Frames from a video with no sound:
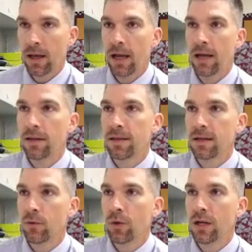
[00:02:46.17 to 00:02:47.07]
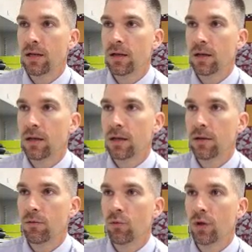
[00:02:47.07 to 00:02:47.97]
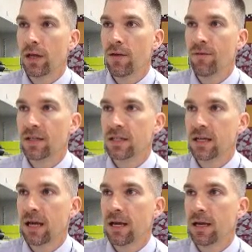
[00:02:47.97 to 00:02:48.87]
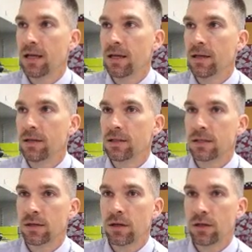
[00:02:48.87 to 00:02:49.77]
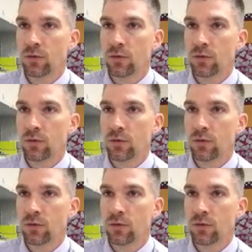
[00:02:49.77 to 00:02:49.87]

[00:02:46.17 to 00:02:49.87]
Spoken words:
And the thing that we need to really investigate is